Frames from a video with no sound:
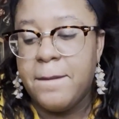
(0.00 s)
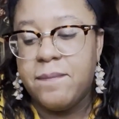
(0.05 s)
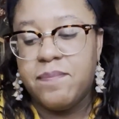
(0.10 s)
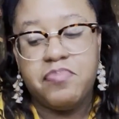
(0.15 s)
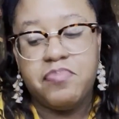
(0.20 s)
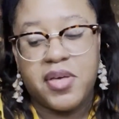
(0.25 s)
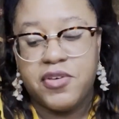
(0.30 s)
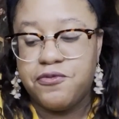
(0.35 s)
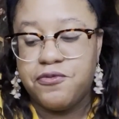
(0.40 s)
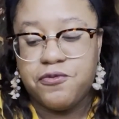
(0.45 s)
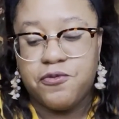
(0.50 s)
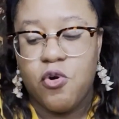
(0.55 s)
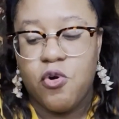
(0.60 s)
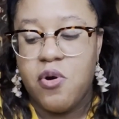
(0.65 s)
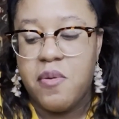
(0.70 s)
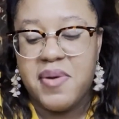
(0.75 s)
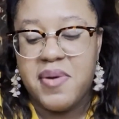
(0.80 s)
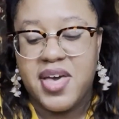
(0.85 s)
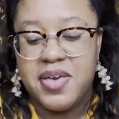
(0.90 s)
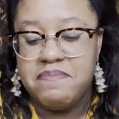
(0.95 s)
But
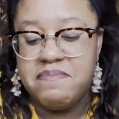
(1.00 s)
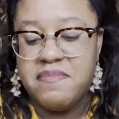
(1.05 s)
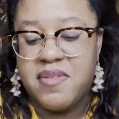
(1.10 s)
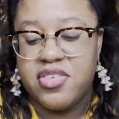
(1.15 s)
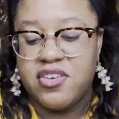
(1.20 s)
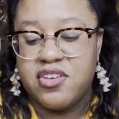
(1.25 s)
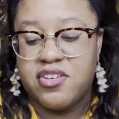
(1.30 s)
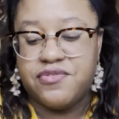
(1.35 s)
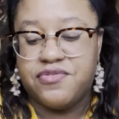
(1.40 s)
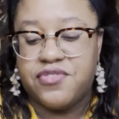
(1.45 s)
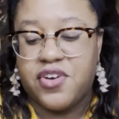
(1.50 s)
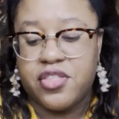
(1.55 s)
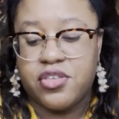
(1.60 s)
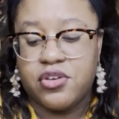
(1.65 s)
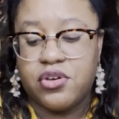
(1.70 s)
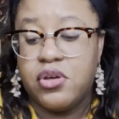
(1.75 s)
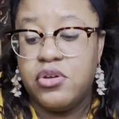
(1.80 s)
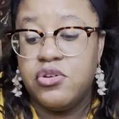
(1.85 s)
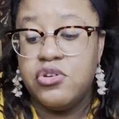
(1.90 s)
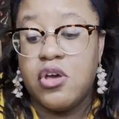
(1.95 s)
for my mother and
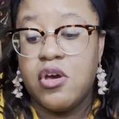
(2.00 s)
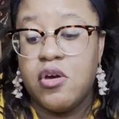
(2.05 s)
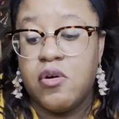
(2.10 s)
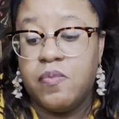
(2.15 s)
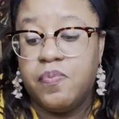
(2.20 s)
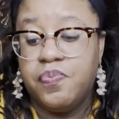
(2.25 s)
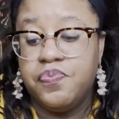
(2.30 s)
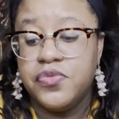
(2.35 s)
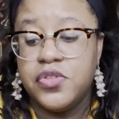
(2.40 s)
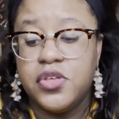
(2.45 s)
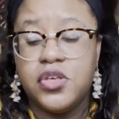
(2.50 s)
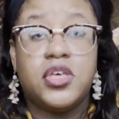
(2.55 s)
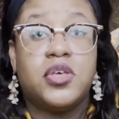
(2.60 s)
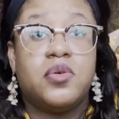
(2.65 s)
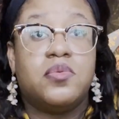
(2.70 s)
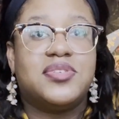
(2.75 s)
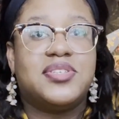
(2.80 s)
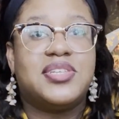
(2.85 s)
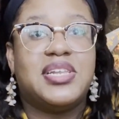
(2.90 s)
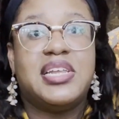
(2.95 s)
father, oh no,
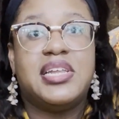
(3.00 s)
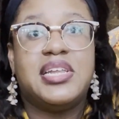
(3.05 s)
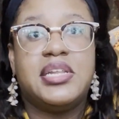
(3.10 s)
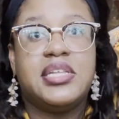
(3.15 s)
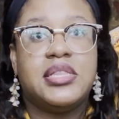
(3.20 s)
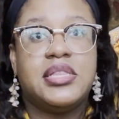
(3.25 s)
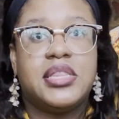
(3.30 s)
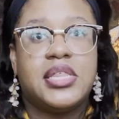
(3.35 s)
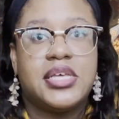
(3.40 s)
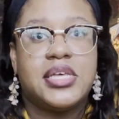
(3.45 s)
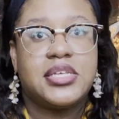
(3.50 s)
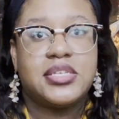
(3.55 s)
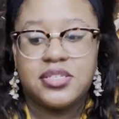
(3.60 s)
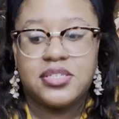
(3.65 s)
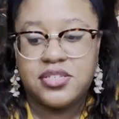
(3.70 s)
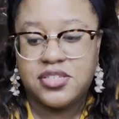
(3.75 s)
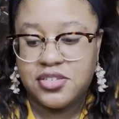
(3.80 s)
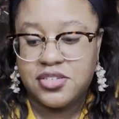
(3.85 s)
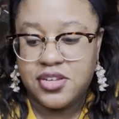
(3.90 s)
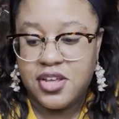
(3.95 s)
it was Lily
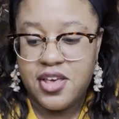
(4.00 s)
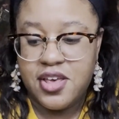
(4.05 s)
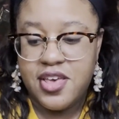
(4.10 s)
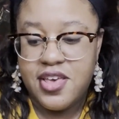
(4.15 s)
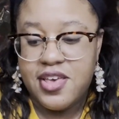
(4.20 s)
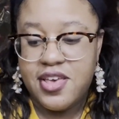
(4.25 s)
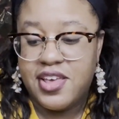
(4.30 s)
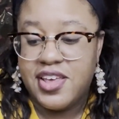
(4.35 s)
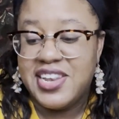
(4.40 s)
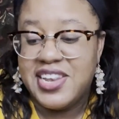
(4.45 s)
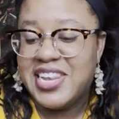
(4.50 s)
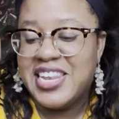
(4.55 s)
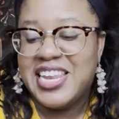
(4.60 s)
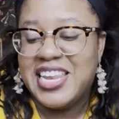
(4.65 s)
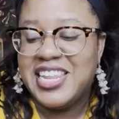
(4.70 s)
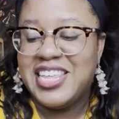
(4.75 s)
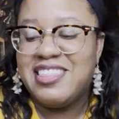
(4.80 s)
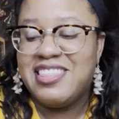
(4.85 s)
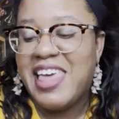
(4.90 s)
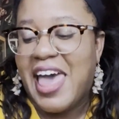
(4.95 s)
this and
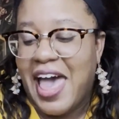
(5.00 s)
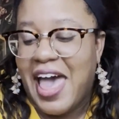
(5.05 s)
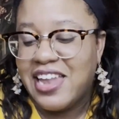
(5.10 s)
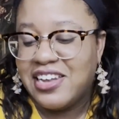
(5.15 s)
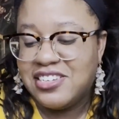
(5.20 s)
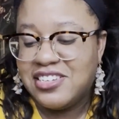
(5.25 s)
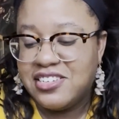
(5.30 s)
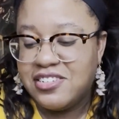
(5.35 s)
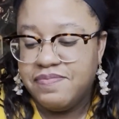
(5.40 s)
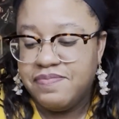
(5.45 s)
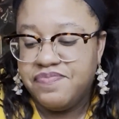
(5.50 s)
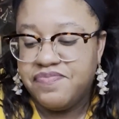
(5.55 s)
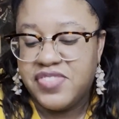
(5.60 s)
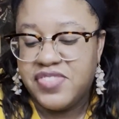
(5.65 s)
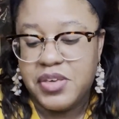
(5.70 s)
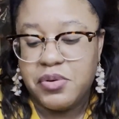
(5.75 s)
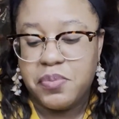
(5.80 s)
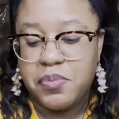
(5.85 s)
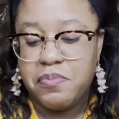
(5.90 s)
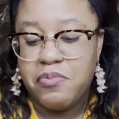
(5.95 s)
Lily that.
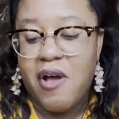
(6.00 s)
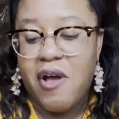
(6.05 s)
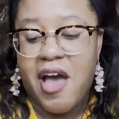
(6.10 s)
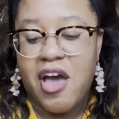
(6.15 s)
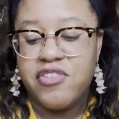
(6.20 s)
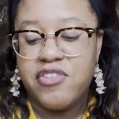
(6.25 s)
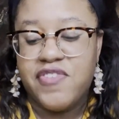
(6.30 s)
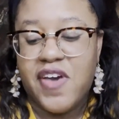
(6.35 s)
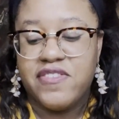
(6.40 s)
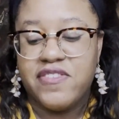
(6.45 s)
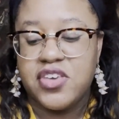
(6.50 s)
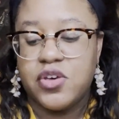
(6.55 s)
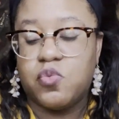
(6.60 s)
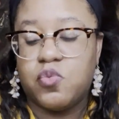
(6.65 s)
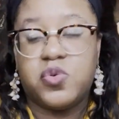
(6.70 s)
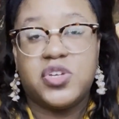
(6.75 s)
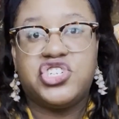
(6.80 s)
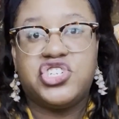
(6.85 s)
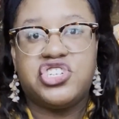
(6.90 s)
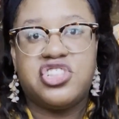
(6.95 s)
They were proud of having a
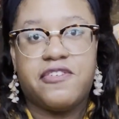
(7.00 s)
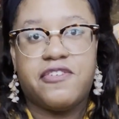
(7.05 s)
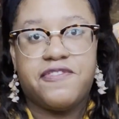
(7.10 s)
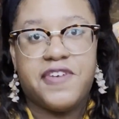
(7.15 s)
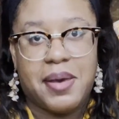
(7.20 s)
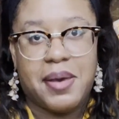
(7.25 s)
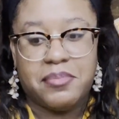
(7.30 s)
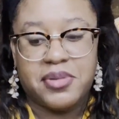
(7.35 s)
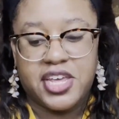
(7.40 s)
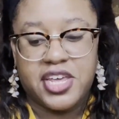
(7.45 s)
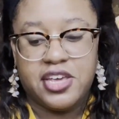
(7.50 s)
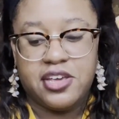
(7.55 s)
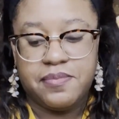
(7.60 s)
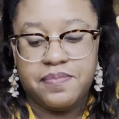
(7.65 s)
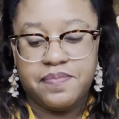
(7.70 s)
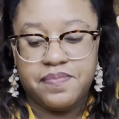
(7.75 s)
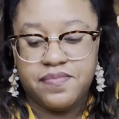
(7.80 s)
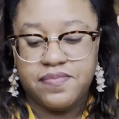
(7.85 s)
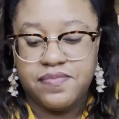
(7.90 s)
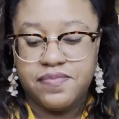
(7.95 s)
witch in the family.
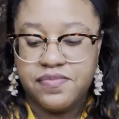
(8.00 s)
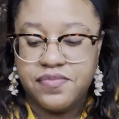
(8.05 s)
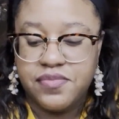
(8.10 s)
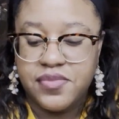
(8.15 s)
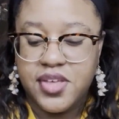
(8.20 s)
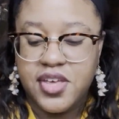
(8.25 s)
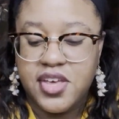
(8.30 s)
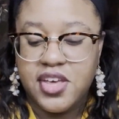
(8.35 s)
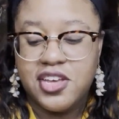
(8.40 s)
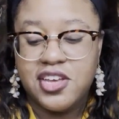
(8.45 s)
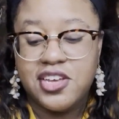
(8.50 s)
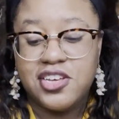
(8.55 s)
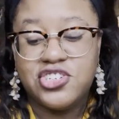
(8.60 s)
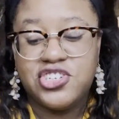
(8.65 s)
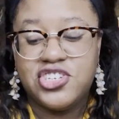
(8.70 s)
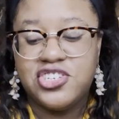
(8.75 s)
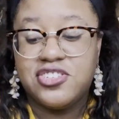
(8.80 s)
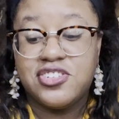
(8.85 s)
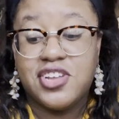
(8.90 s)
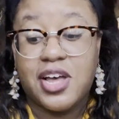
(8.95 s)

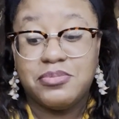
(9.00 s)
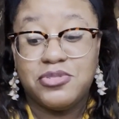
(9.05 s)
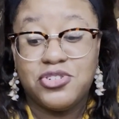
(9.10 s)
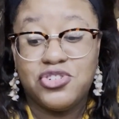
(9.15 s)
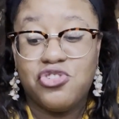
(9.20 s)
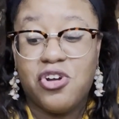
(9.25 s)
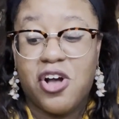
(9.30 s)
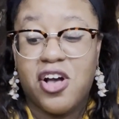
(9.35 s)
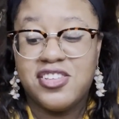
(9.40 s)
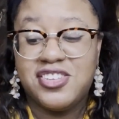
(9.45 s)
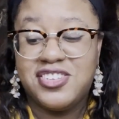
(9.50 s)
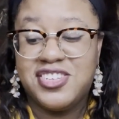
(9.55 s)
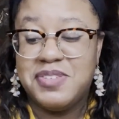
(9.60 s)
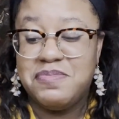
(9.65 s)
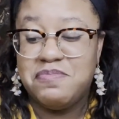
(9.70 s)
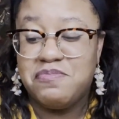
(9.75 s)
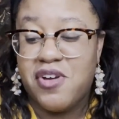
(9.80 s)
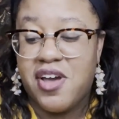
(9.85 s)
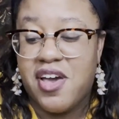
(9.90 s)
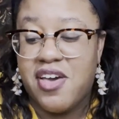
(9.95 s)
She stopped to draw a
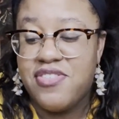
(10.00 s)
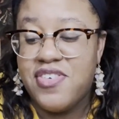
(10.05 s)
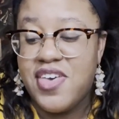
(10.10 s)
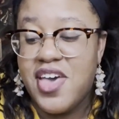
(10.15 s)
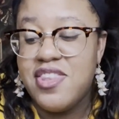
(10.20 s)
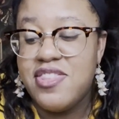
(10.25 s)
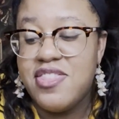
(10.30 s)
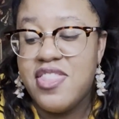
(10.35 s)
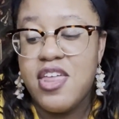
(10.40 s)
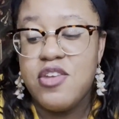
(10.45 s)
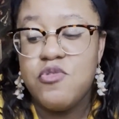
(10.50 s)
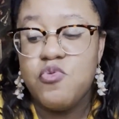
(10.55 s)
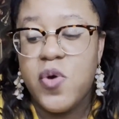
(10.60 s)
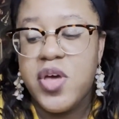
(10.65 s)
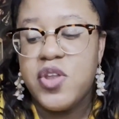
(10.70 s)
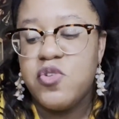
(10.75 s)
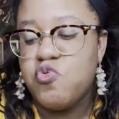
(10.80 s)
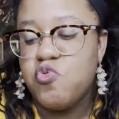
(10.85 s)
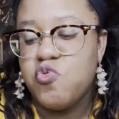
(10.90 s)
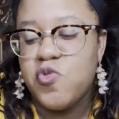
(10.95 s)
deep breath and then
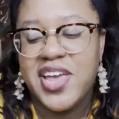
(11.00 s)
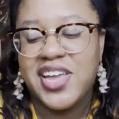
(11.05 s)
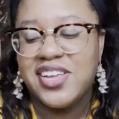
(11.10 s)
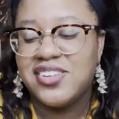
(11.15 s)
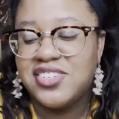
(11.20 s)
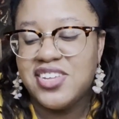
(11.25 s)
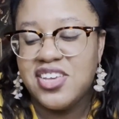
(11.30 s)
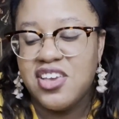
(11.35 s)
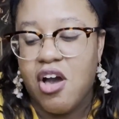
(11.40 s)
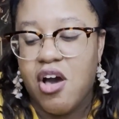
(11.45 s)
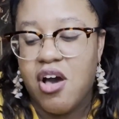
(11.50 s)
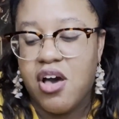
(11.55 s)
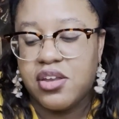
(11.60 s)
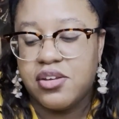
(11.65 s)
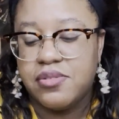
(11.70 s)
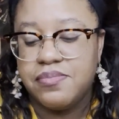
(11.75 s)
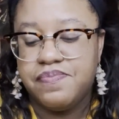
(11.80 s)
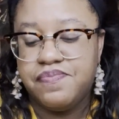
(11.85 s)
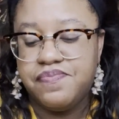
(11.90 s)
went ranting on.